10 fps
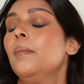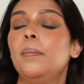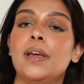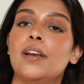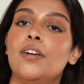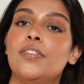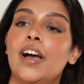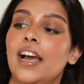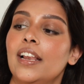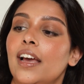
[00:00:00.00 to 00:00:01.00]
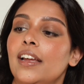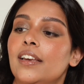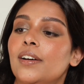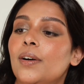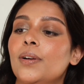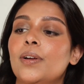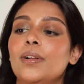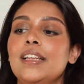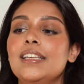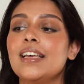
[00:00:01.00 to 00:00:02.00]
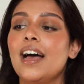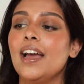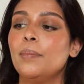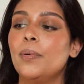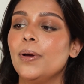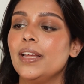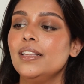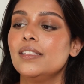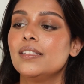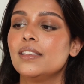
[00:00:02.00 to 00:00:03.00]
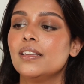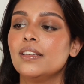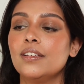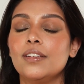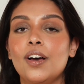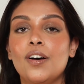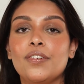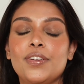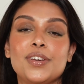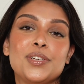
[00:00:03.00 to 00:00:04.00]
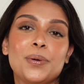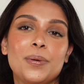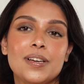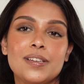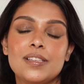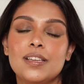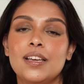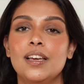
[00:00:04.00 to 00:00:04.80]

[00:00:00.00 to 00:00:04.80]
bit of highlighter on all these high points of your shoulders,